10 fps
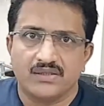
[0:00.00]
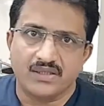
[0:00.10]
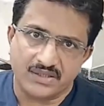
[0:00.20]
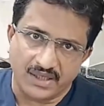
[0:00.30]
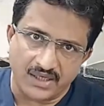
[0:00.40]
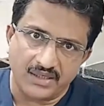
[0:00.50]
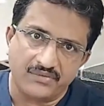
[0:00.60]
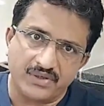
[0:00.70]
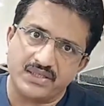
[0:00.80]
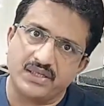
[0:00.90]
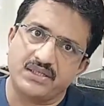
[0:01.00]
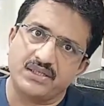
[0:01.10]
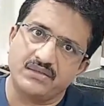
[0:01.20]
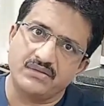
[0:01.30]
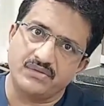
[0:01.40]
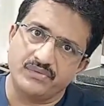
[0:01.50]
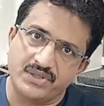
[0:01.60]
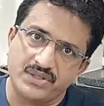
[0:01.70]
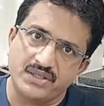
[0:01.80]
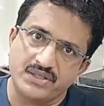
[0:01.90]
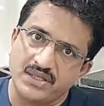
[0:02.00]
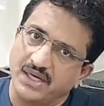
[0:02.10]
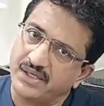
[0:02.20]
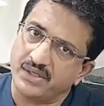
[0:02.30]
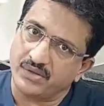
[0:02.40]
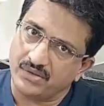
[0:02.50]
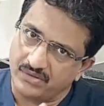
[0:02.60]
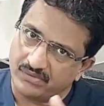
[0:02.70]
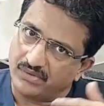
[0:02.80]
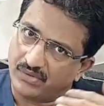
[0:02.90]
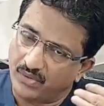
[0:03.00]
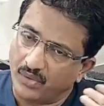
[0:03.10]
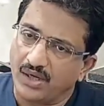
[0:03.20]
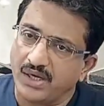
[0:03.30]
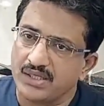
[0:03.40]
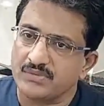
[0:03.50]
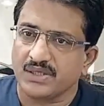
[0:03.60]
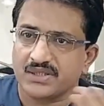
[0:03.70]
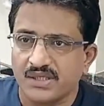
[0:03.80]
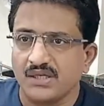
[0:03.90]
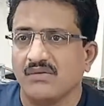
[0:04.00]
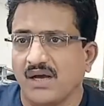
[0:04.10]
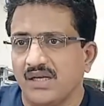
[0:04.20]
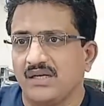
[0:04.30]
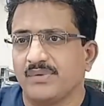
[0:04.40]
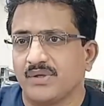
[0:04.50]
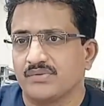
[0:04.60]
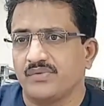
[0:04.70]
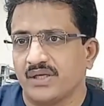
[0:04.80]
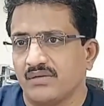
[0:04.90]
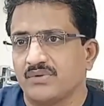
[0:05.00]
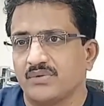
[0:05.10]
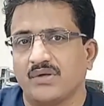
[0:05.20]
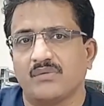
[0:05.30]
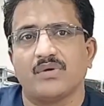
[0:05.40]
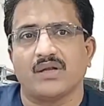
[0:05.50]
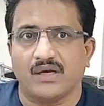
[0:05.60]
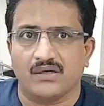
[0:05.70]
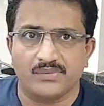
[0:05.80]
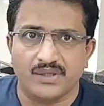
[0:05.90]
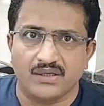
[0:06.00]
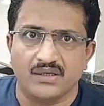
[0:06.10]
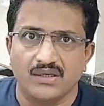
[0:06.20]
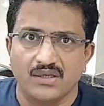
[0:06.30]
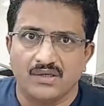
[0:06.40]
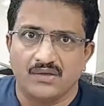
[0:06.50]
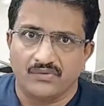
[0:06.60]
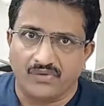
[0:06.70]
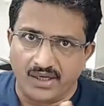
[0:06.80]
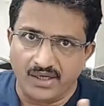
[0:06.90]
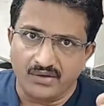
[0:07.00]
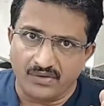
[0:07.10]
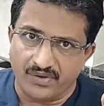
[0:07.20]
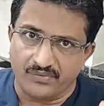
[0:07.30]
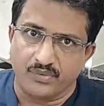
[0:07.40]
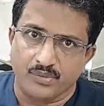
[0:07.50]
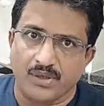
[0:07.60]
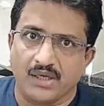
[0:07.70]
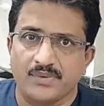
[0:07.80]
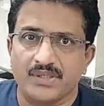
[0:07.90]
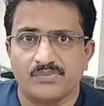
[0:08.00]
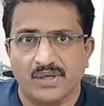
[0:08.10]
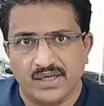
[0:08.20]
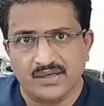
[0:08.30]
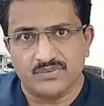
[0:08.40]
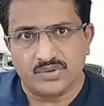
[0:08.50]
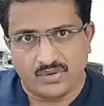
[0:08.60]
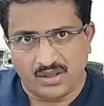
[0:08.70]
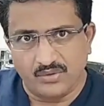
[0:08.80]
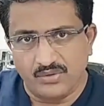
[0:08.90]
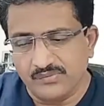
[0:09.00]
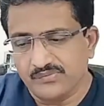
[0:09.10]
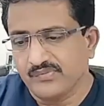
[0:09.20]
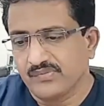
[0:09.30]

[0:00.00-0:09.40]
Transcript: The second investigation, which is done in old days but still valid because we come to know about anatomical finding of a food pipe, is barium swallow.